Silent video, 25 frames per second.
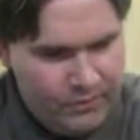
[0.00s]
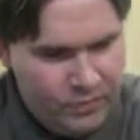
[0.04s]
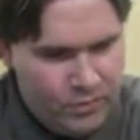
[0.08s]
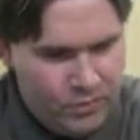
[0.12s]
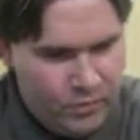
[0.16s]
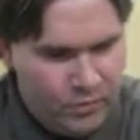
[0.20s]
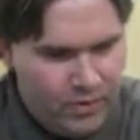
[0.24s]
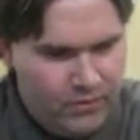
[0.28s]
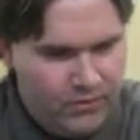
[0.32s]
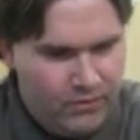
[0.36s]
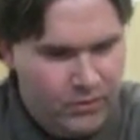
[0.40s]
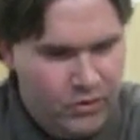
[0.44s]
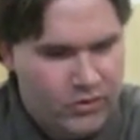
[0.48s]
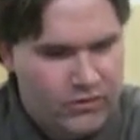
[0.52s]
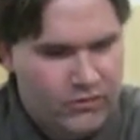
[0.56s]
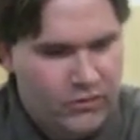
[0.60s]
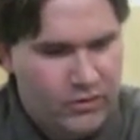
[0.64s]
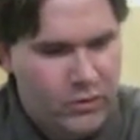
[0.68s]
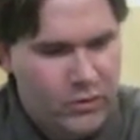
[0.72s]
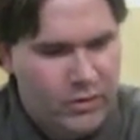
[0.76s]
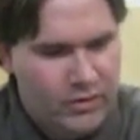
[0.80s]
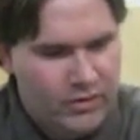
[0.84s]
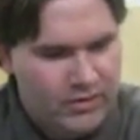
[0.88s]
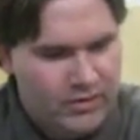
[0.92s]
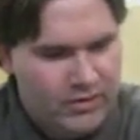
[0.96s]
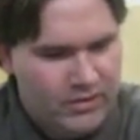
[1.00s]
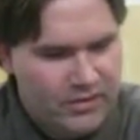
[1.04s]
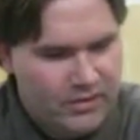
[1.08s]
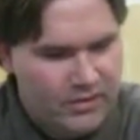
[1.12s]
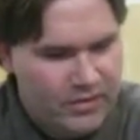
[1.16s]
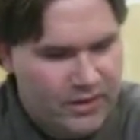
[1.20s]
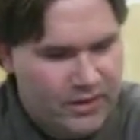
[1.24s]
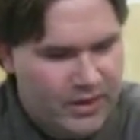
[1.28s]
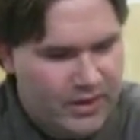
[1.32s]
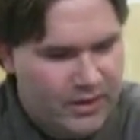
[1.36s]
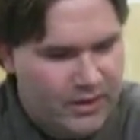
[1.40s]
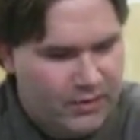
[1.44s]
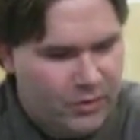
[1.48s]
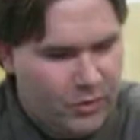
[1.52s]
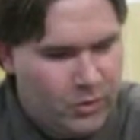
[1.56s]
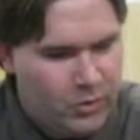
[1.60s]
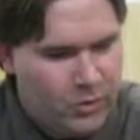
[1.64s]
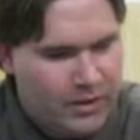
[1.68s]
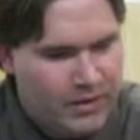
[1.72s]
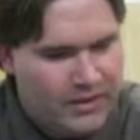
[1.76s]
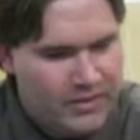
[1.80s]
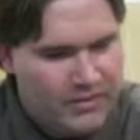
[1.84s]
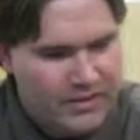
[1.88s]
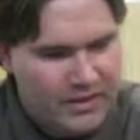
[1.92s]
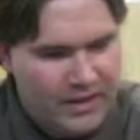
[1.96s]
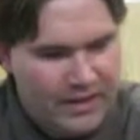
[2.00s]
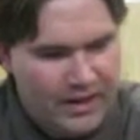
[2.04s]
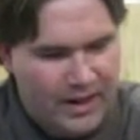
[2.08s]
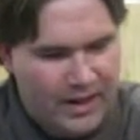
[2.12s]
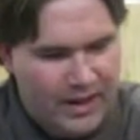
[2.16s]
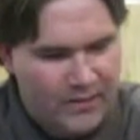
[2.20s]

read in verse 30 This is he of whom I said,